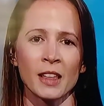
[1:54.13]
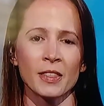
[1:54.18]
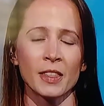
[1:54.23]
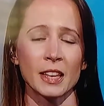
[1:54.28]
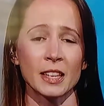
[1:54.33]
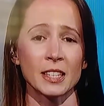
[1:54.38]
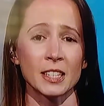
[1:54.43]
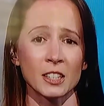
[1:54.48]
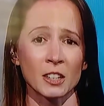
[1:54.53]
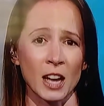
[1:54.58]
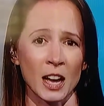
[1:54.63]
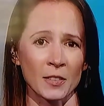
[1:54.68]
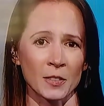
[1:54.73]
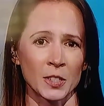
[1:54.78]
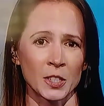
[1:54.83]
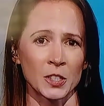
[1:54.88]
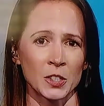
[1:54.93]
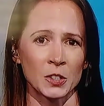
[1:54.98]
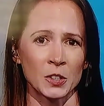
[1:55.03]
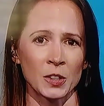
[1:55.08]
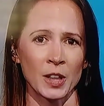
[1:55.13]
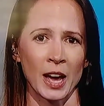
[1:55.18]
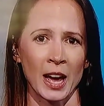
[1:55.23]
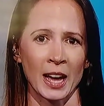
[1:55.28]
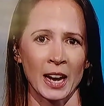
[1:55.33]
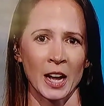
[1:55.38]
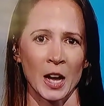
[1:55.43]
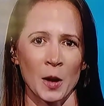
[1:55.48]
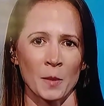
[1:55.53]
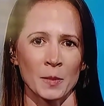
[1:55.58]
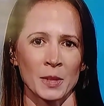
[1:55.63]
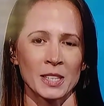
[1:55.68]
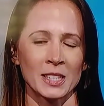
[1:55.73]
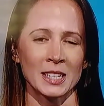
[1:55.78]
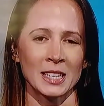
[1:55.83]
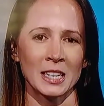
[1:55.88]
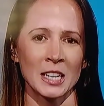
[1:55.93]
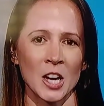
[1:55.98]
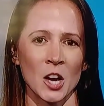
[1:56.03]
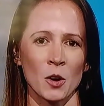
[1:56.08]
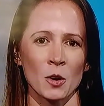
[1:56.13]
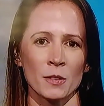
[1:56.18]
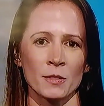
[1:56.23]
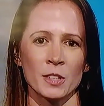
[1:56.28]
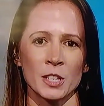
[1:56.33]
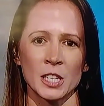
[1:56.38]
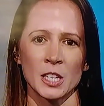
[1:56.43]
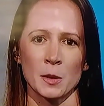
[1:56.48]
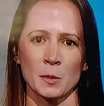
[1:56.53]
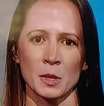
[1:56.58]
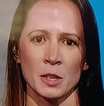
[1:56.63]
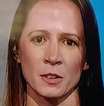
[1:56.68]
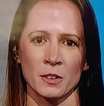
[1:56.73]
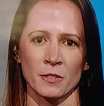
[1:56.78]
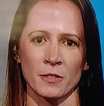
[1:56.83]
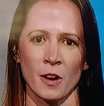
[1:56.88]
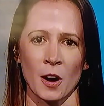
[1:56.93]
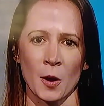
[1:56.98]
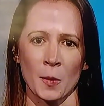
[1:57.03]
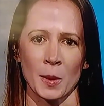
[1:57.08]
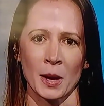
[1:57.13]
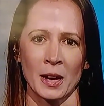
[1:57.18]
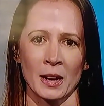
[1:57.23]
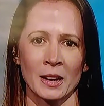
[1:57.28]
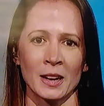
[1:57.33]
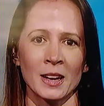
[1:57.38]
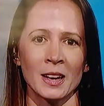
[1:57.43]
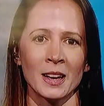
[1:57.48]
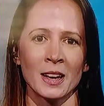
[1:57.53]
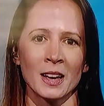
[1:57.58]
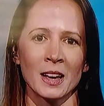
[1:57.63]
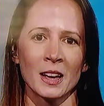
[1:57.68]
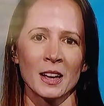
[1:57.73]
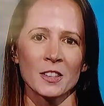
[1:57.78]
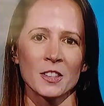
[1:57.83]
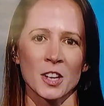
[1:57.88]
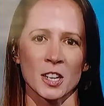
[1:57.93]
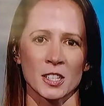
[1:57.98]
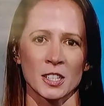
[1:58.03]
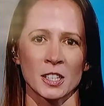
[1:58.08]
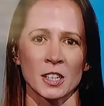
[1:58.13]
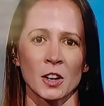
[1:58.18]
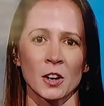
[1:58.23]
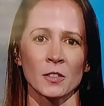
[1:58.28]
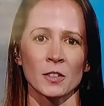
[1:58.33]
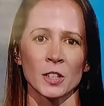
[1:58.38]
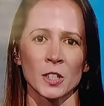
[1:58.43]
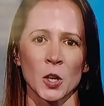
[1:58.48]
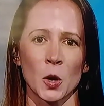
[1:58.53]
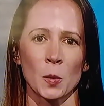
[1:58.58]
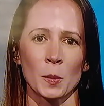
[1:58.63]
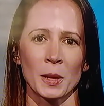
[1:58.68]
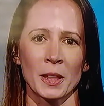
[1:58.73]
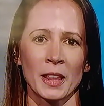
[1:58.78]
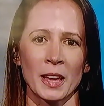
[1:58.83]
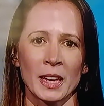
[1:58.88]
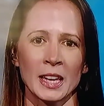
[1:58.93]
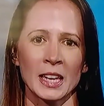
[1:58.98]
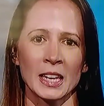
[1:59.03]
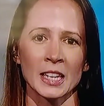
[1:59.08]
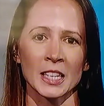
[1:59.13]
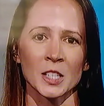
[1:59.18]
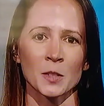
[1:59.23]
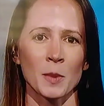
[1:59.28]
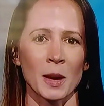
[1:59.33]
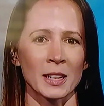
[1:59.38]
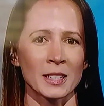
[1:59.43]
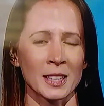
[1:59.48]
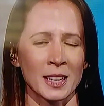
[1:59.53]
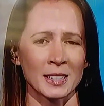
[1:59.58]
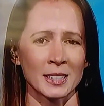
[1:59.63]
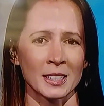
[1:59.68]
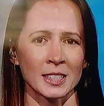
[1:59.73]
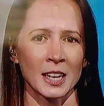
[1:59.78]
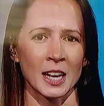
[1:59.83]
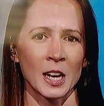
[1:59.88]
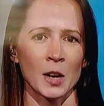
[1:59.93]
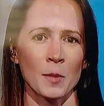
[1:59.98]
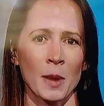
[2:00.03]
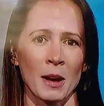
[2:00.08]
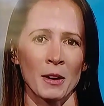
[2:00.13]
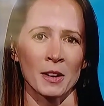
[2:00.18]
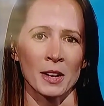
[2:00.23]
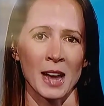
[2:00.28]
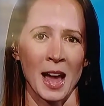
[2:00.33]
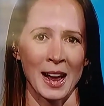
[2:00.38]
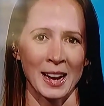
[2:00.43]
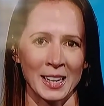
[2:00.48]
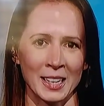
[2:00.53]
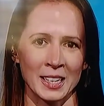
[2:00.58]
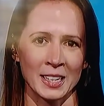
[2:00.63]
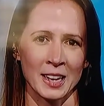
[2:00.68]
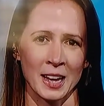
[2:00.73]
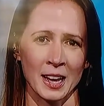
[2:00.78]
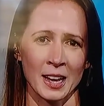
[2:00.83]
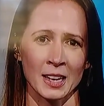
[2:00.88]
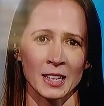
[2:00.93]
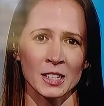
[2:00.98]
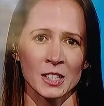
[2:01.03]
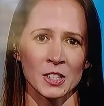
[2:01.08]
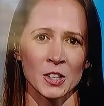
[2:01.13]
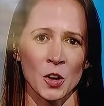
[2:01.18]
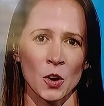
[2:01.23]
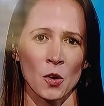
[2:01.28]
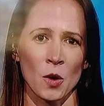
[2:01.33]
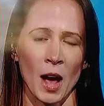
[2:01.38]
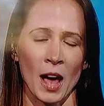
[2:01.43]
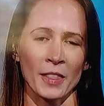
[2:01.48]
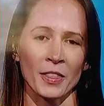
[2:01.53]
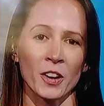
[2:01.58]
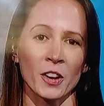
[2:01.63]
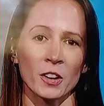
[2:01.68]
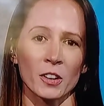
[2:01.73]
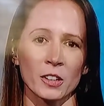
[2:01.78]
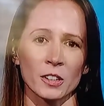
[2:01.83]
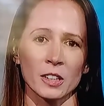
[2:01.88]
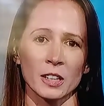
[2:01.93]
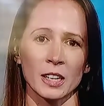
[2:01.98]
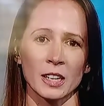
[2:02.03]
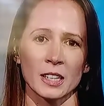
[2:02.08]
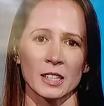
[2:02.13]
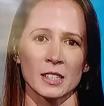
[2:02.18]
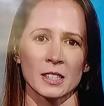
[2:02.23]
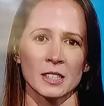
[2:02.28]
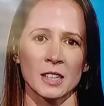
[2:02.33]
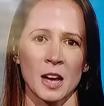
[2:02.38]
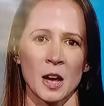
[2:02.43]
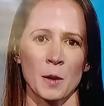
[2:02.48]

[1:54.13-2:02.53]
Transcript: They still have to do that. The CEO of GW Pharma, Justin Gover, told me that he expects that to take about 90 days. So at the earliest,